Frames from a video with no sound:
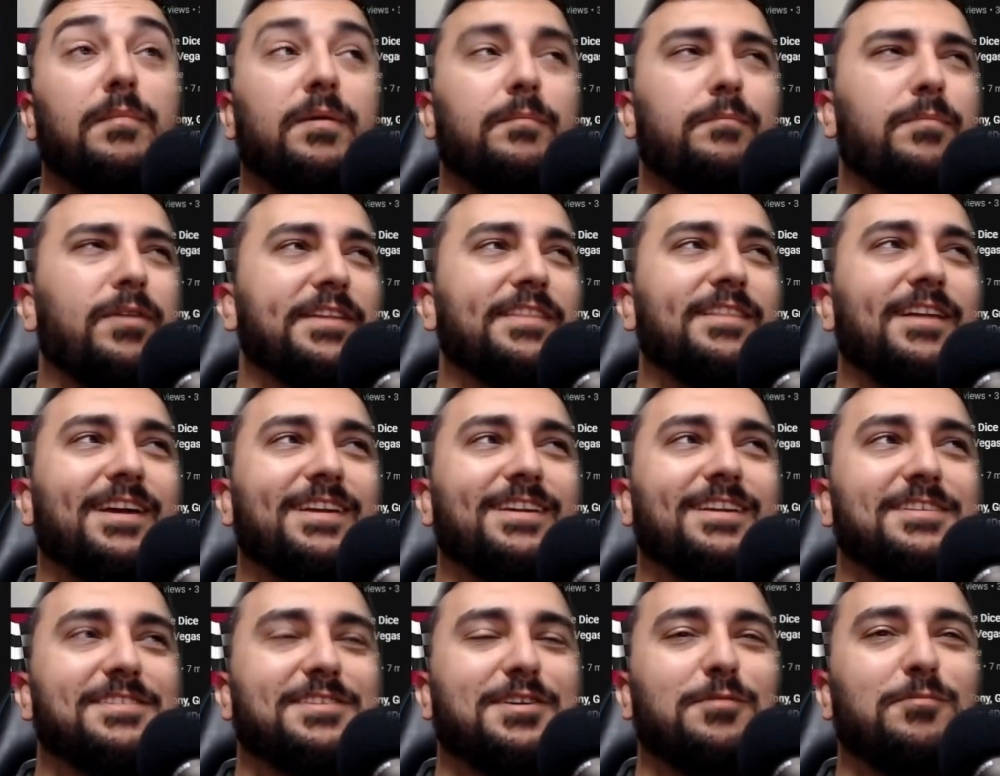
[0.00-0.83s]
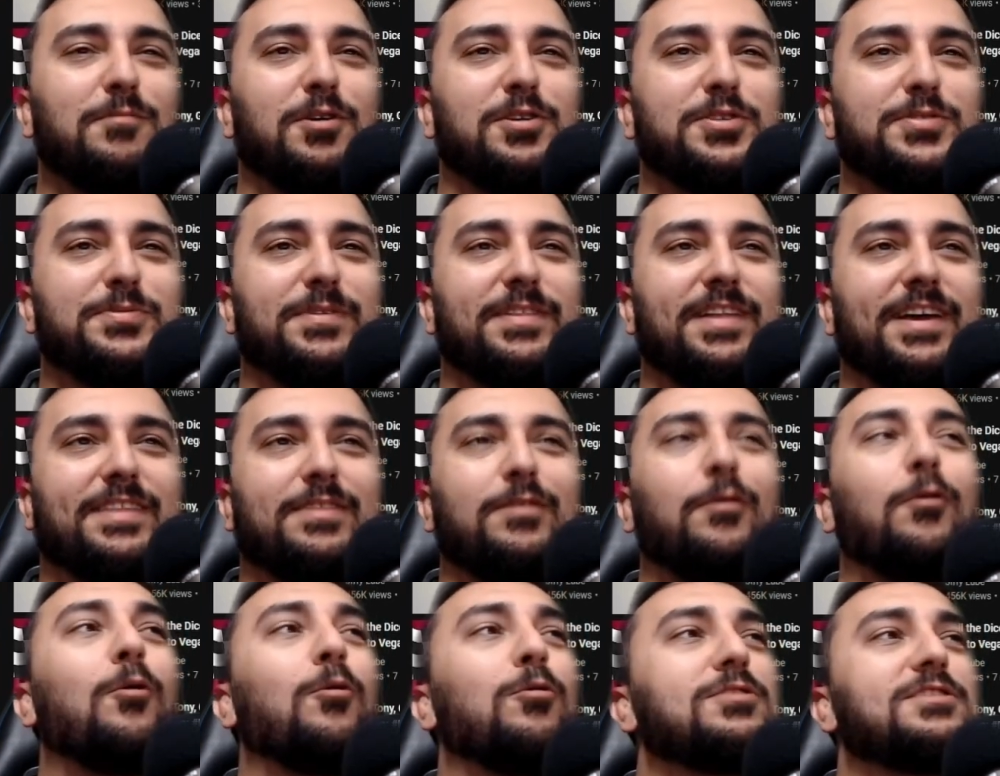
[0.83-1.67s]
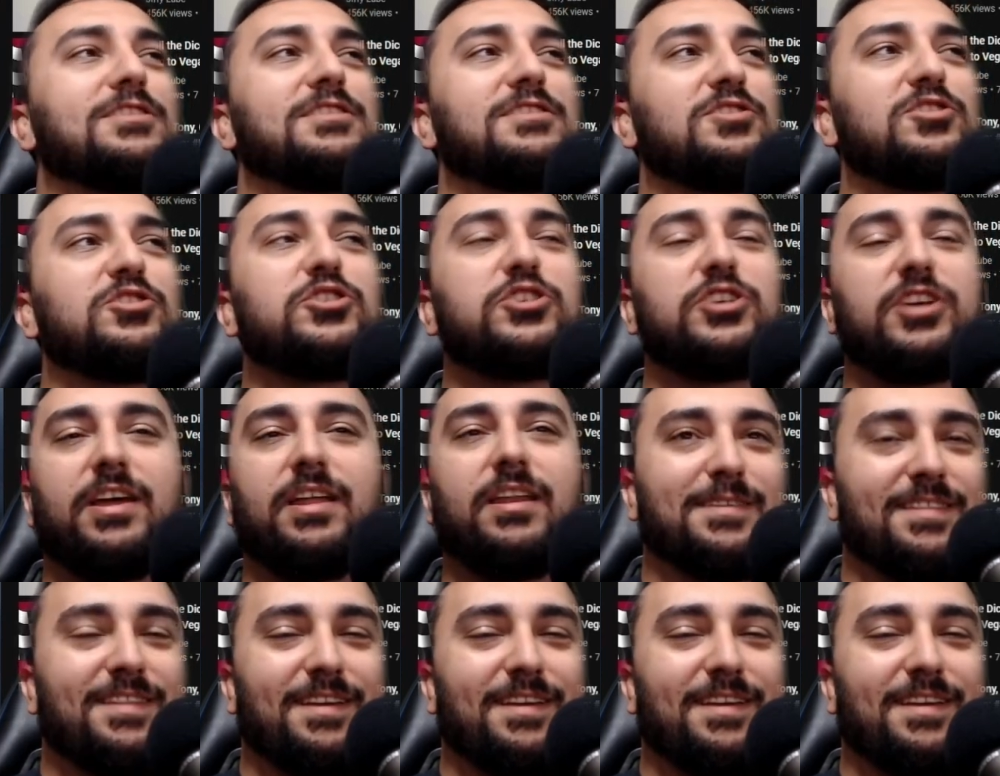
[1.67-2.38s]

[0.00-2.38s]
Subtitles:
Bud Light does good ones with like the horses and shit.